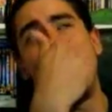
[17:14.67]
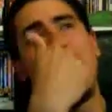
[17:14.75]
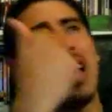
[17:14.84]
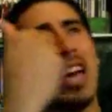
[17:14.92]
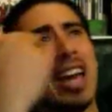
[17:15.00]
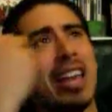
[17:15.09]

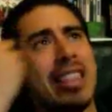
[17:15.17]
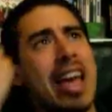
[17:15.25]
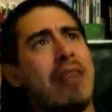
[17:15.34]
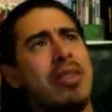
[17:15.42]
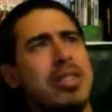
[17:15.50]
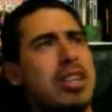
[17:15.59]
Like
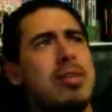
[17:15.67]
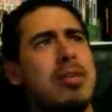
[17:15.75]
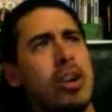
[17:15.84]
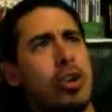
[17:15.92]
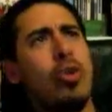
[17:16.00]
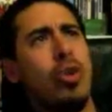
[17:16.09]
that was gonna be a
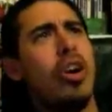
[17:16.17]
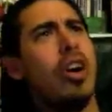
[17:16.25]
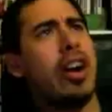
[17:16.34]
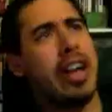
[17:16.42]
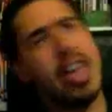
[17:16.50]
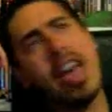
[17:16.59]
cool
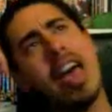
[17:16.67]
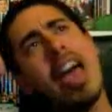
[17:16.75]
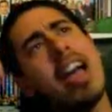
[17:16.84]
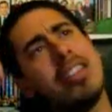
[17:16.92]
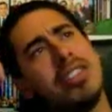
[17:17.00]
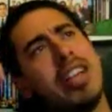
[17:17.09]
arc. Yeah,
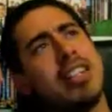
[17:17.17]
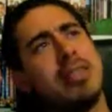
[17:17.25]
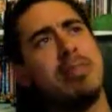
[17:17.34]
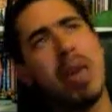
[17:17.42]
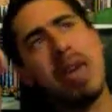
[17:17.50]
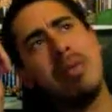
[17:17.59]
Angela has a
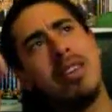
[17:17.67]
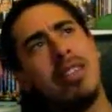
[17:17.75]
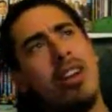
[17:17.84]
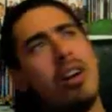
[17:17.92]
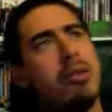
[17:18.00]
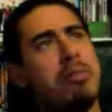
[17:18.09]
baby
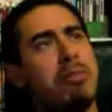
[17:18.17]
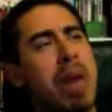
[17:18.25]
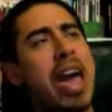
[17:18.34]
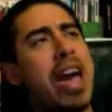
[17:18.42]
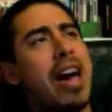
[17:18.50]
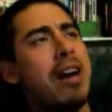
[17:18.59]
along with
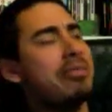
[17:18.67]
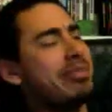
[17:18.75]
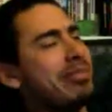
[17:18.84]
Pam.